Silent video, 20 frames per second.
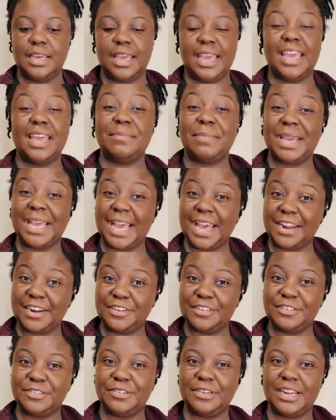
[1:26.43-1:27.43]
And my
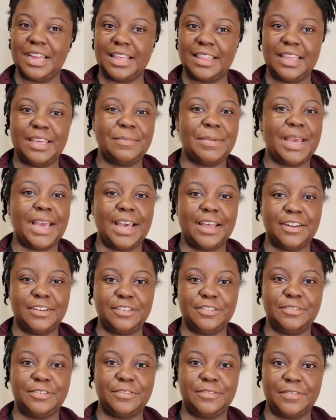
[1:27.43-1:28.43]
attitude. I think my
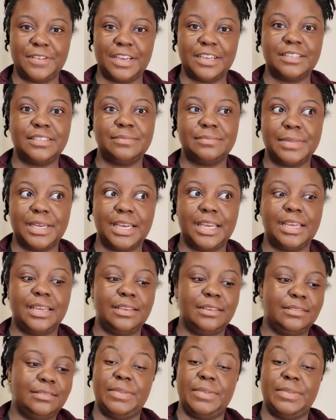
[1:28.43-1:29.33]
attitude affects my